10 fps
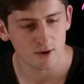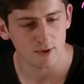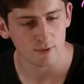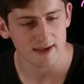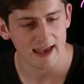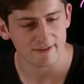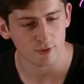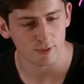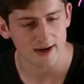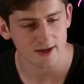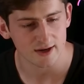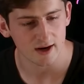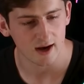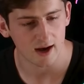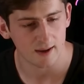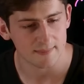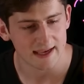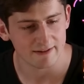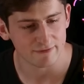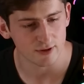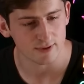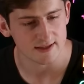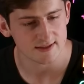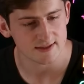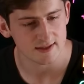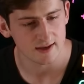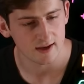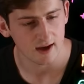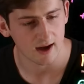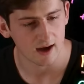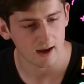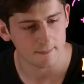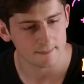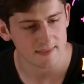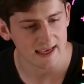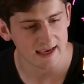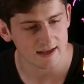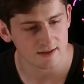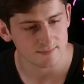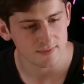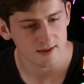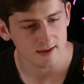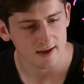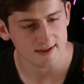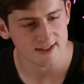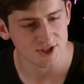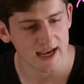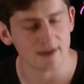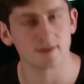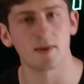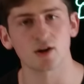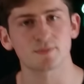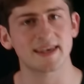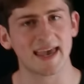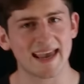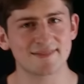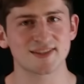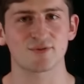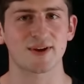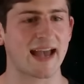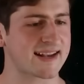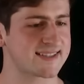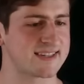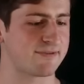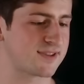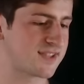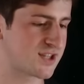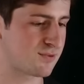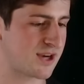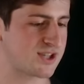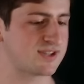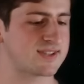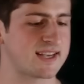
Well, we have greater influence in essentially how the model behaves and reacts in different situations.